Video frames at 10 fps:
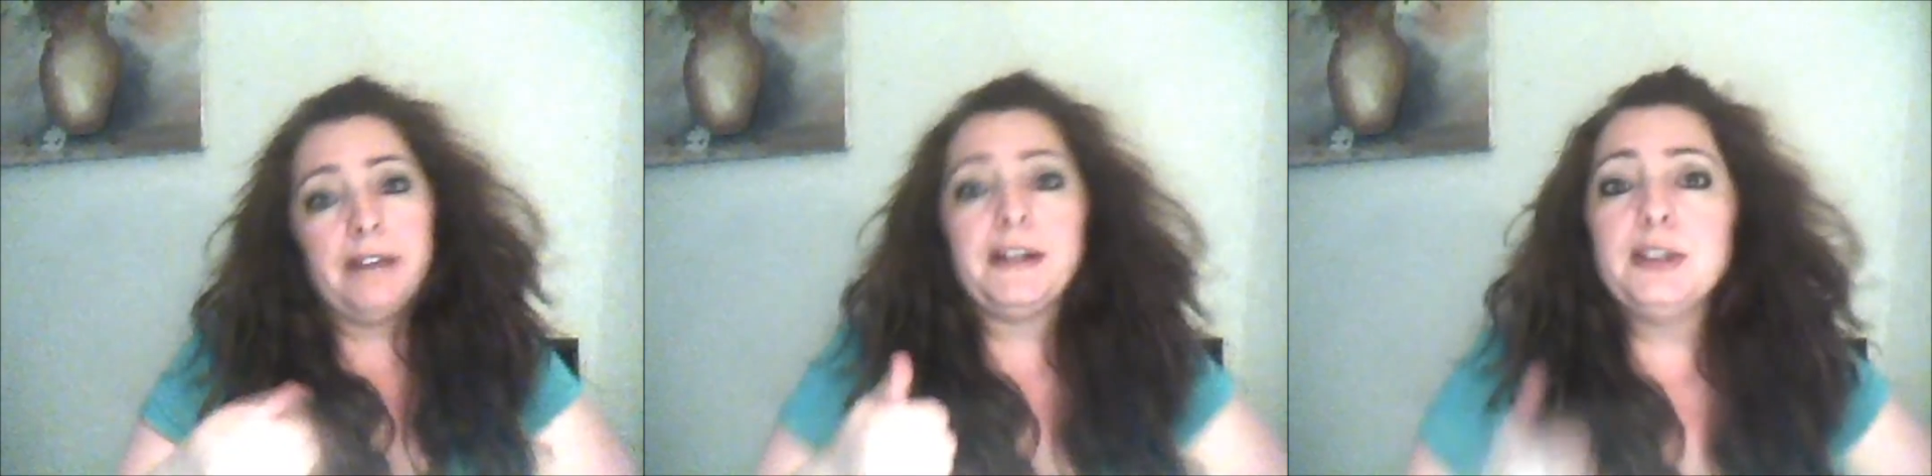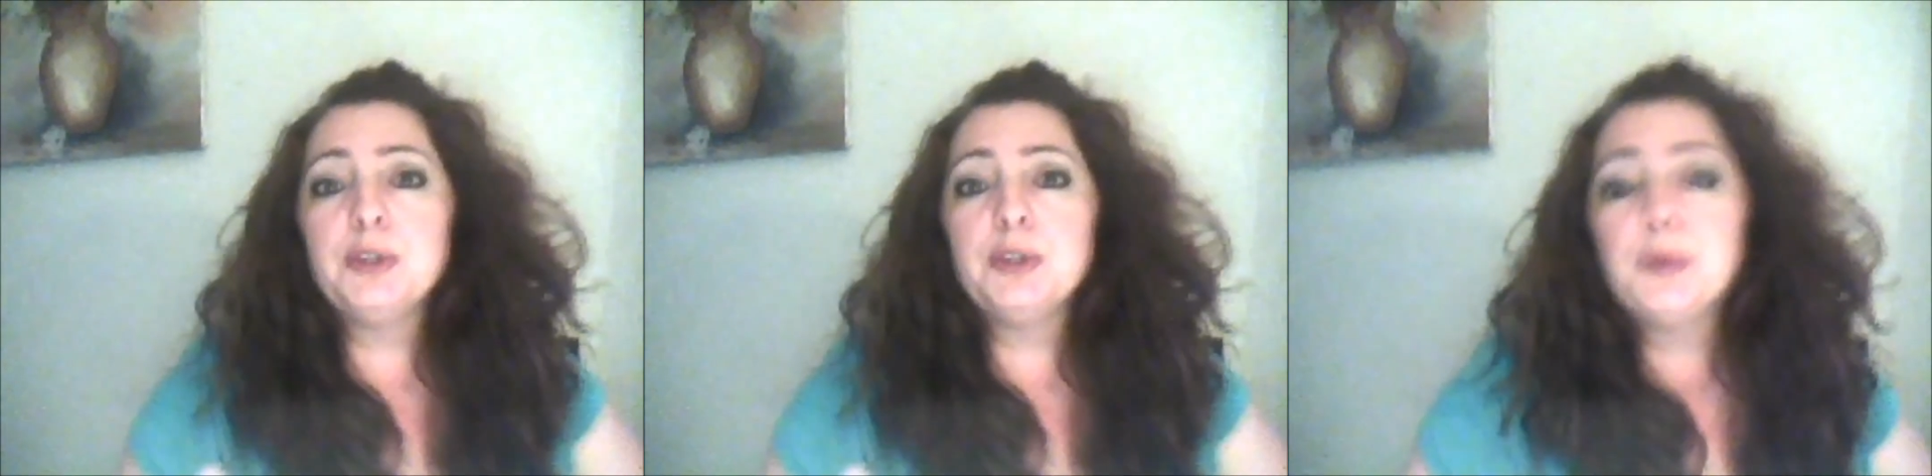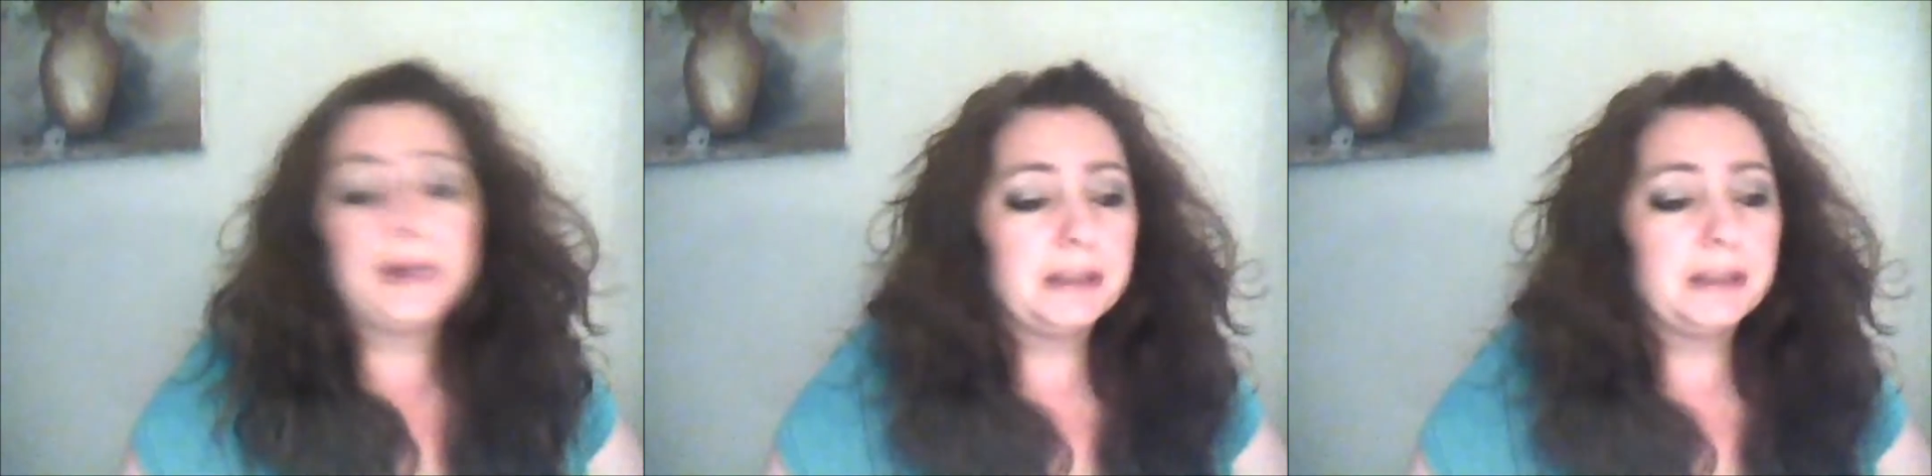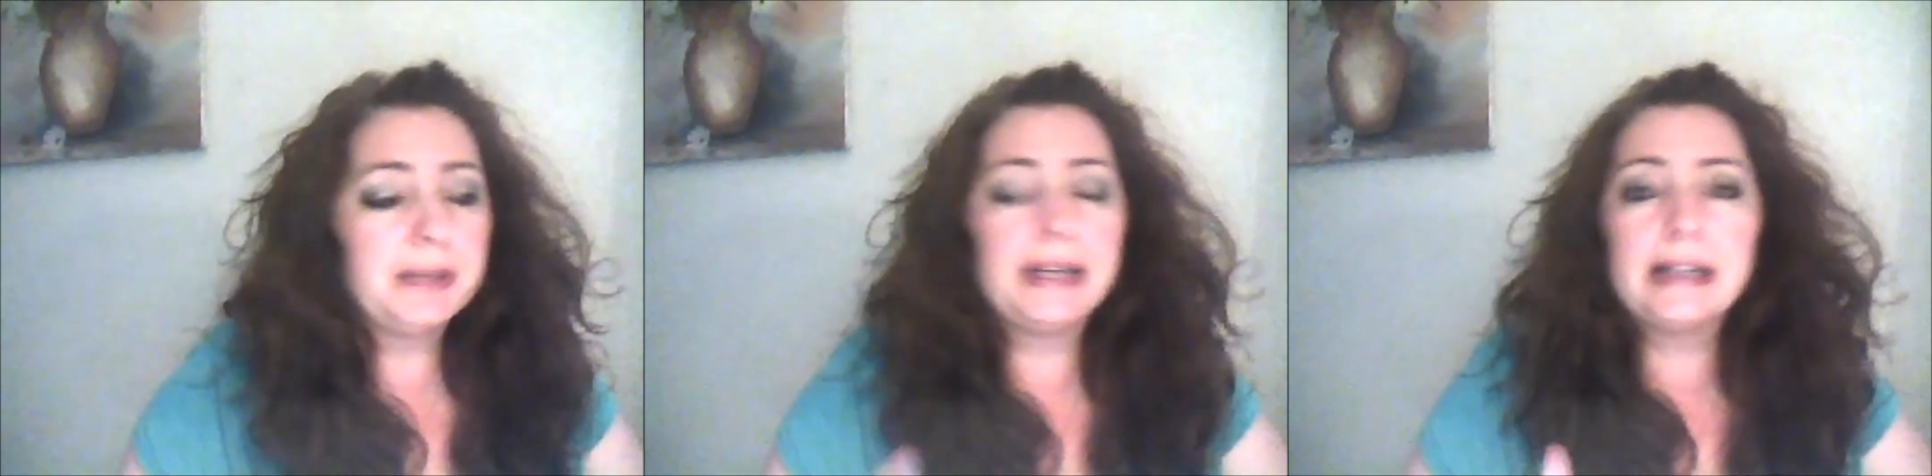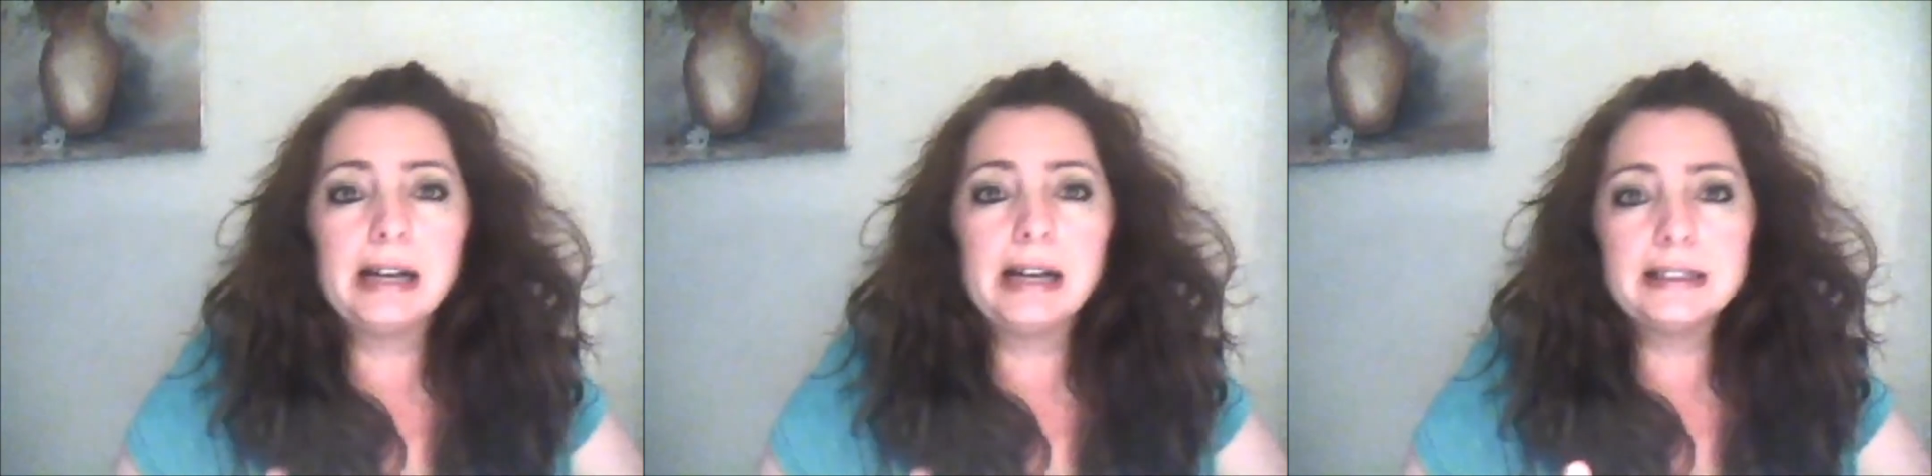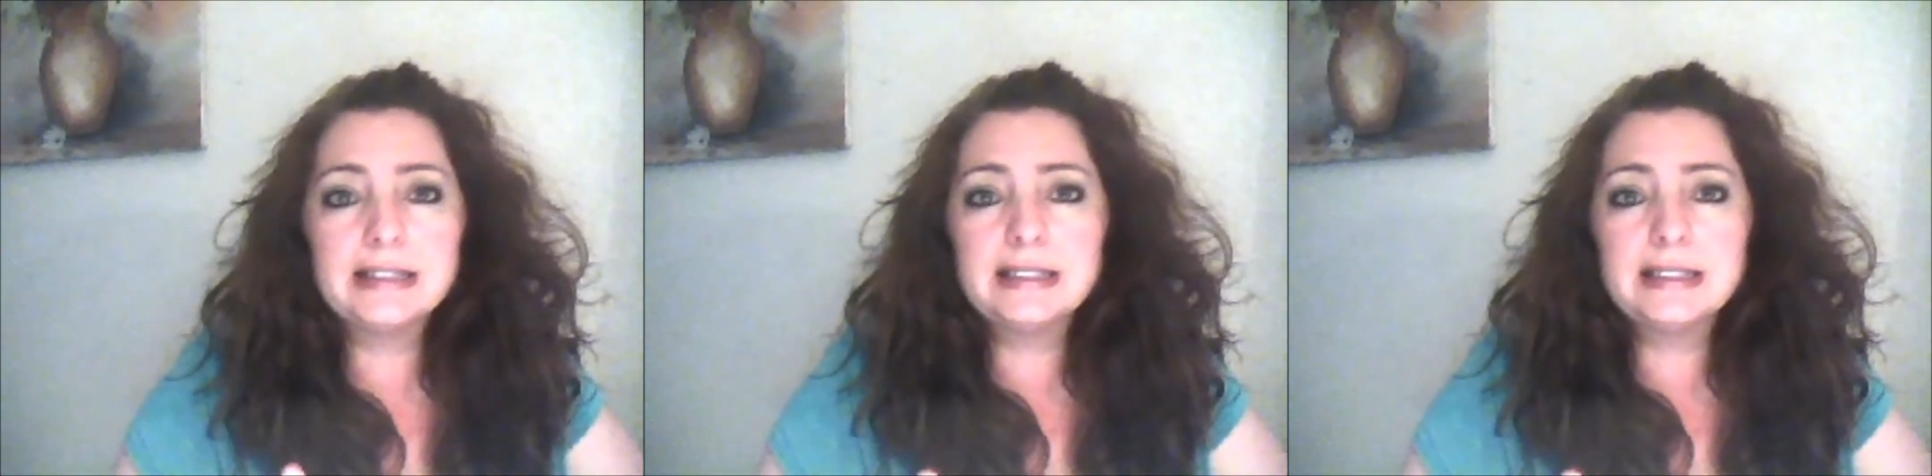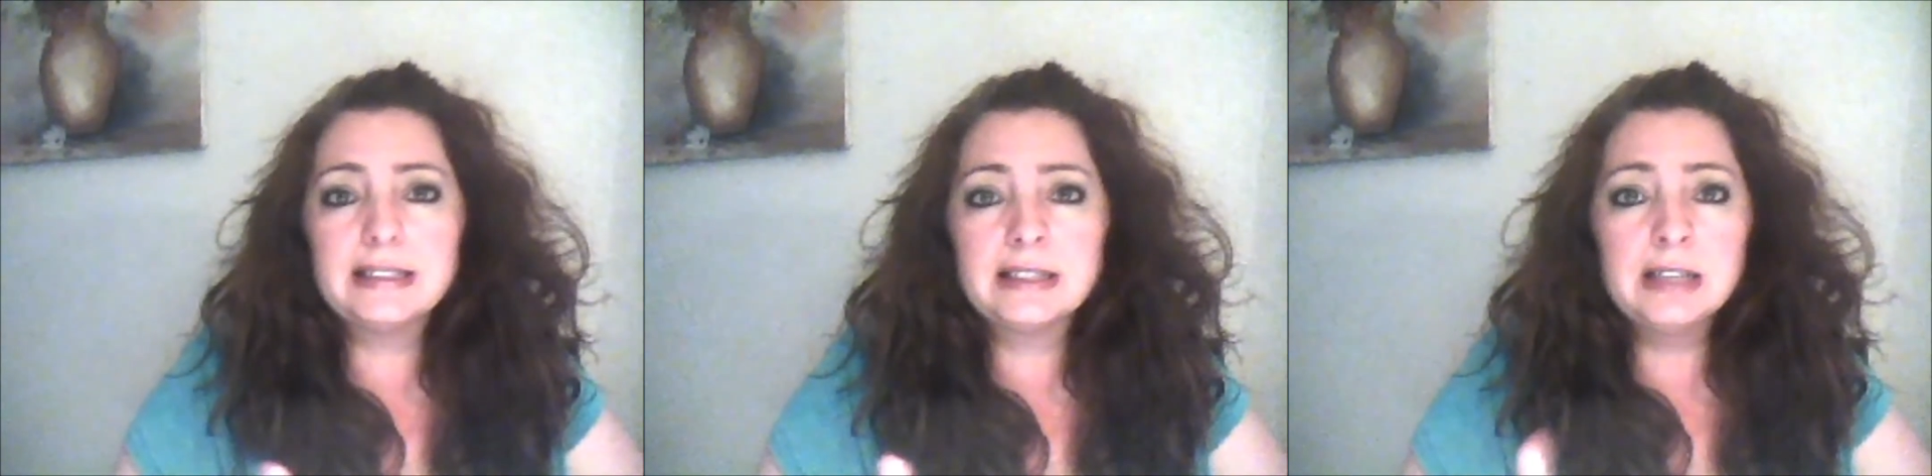do end up getting Goddess's